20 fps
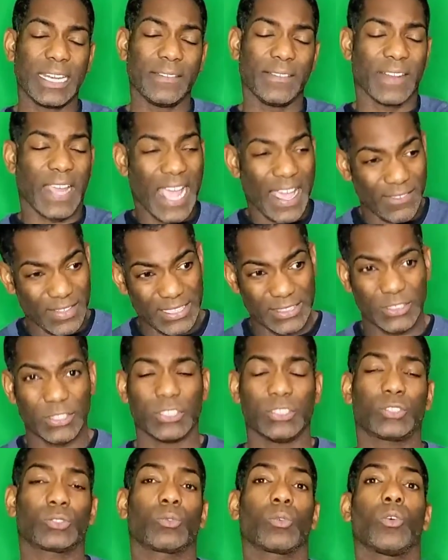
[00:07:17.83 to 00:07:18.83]
of having to
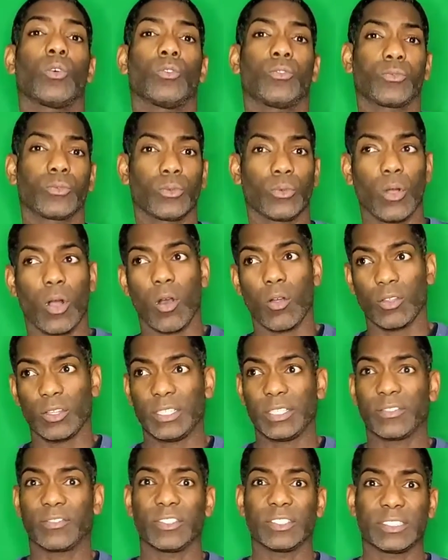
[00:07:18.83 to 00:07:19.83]
scroll through all the
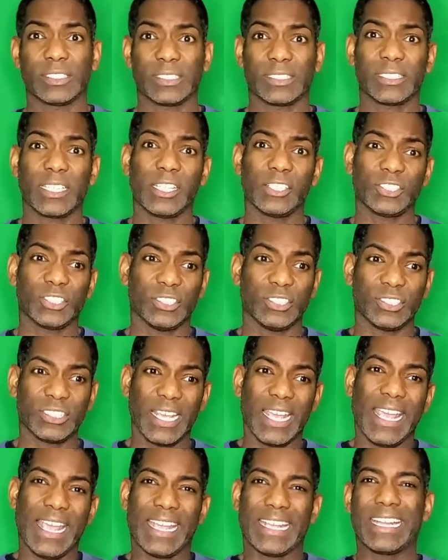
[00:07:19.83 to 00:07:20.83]
different discussions
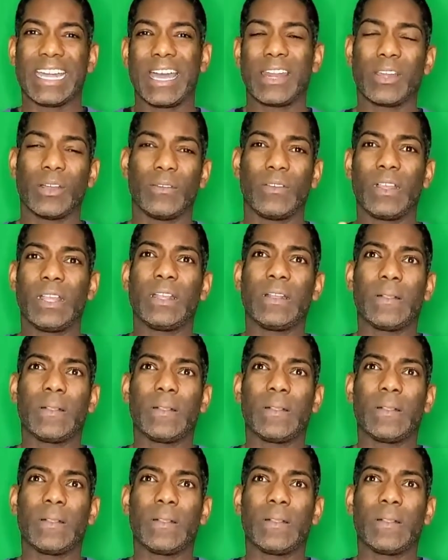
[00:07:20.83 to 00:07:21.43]
and kind of